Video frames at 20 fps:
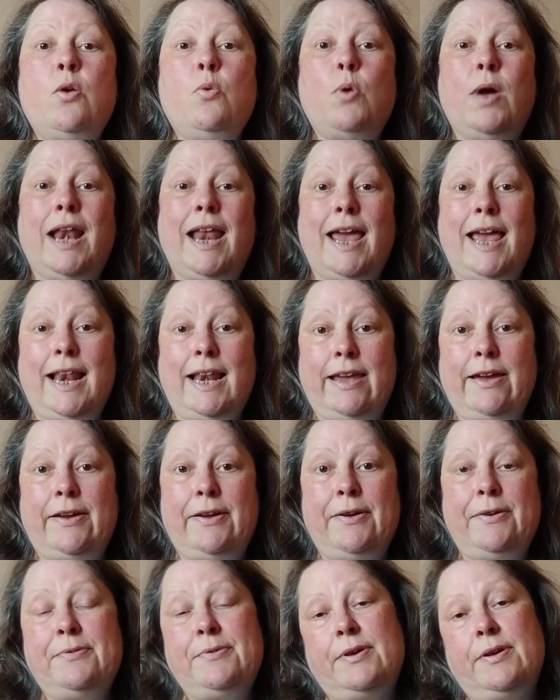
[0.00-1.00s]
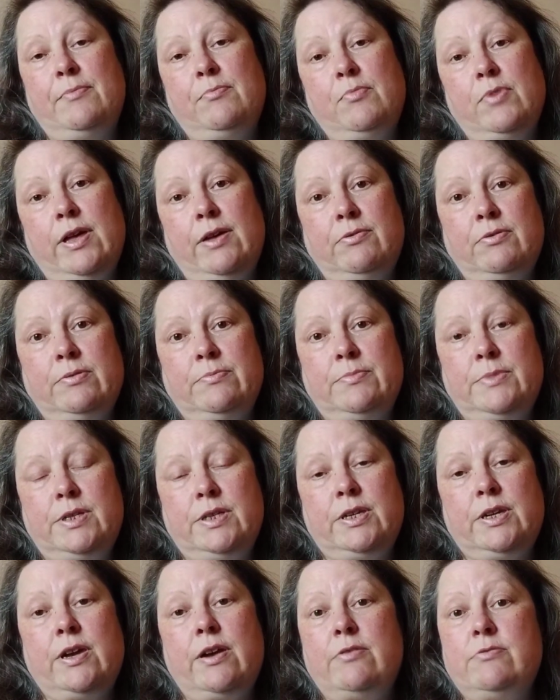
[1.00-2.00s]
Well, hello and welcome
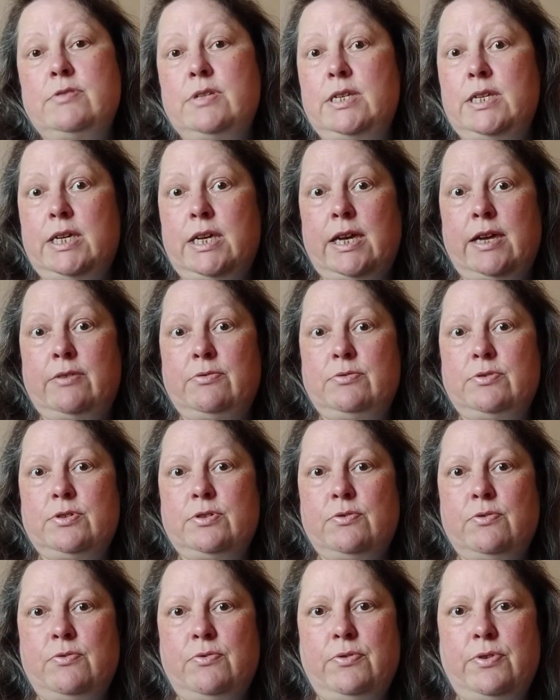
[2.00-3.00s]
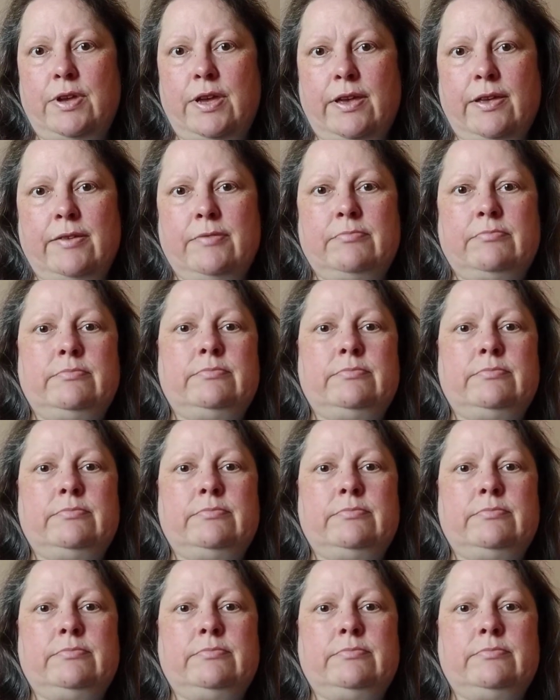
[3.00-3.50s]
to Cozy Couch Corner.